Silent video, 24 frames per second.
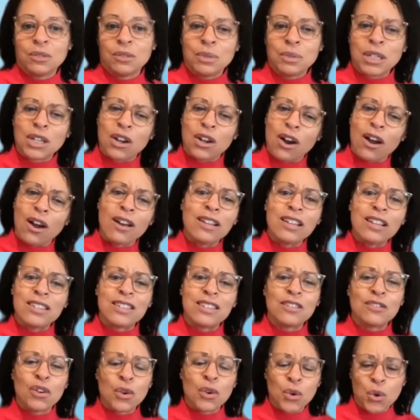Regardless
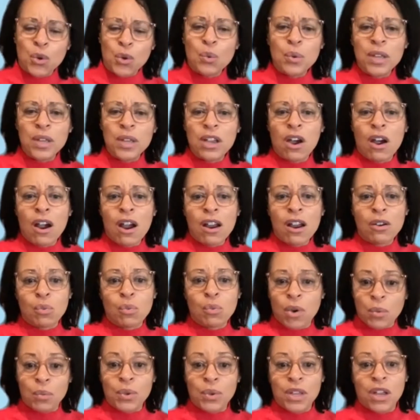of who we are and
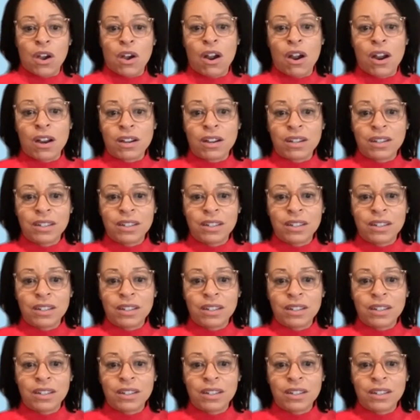what we are,